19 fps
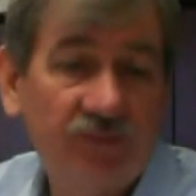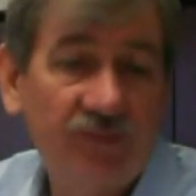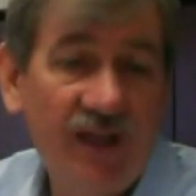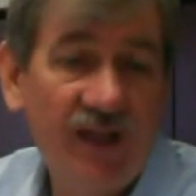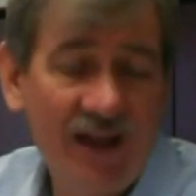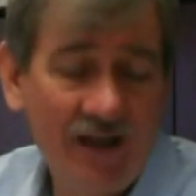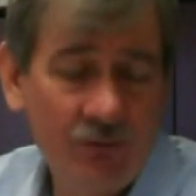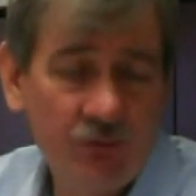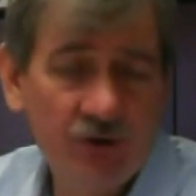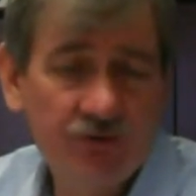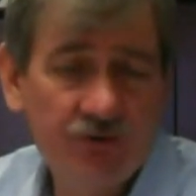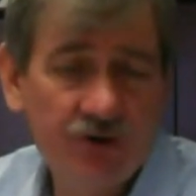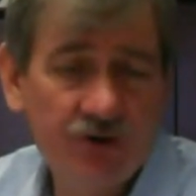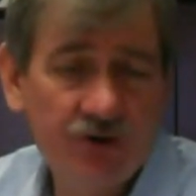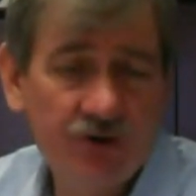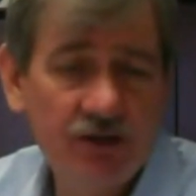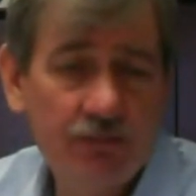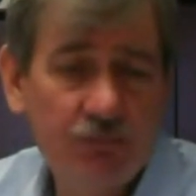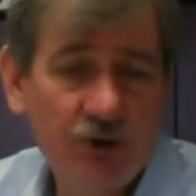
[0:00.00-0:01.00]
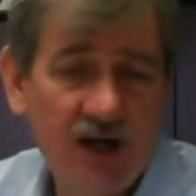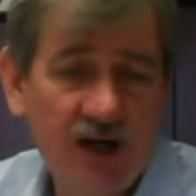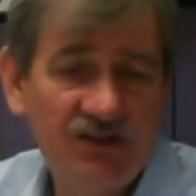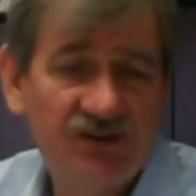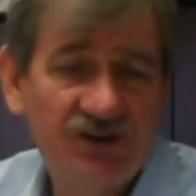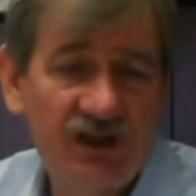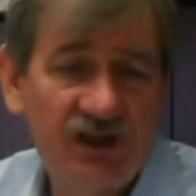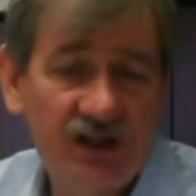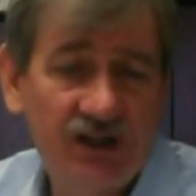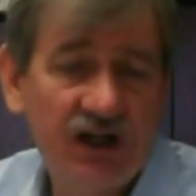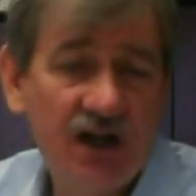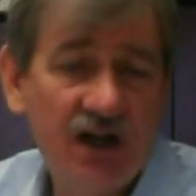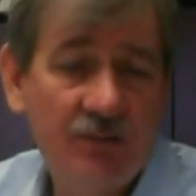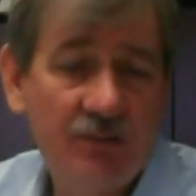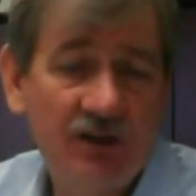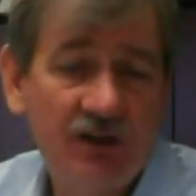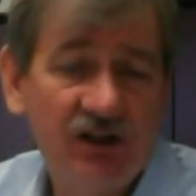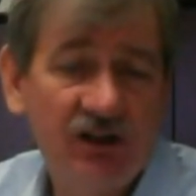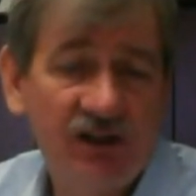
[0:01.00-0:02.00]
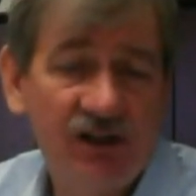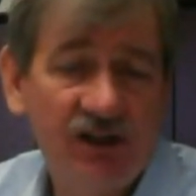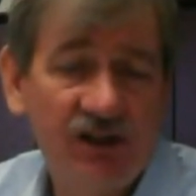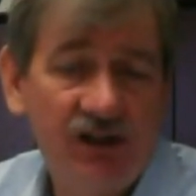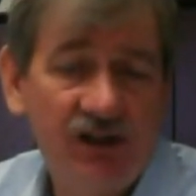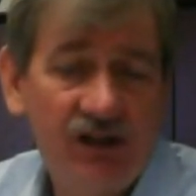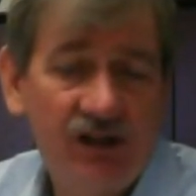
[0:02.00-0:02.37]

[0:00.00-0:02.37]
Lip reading: we're trying to price it economically.